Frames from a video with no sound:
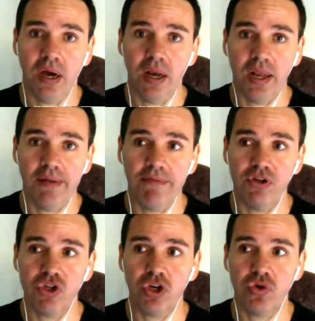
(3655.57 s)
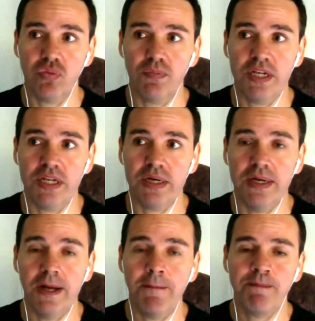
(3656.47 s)
leverage social media.
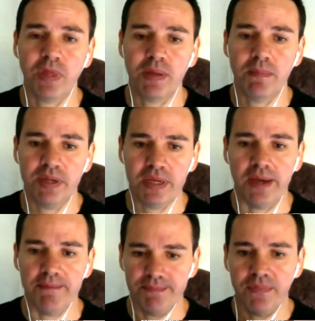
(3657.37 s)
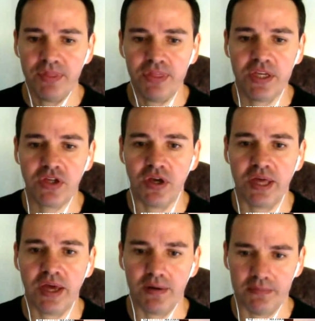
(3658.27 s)
But, yeah, things like
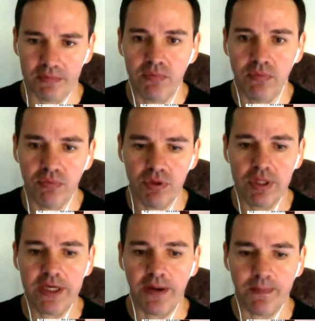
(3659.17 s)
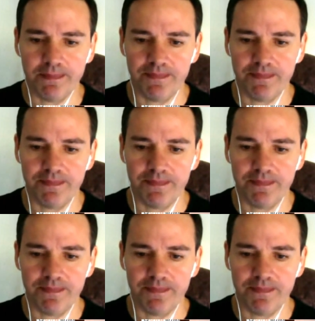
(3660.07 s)
that will really help.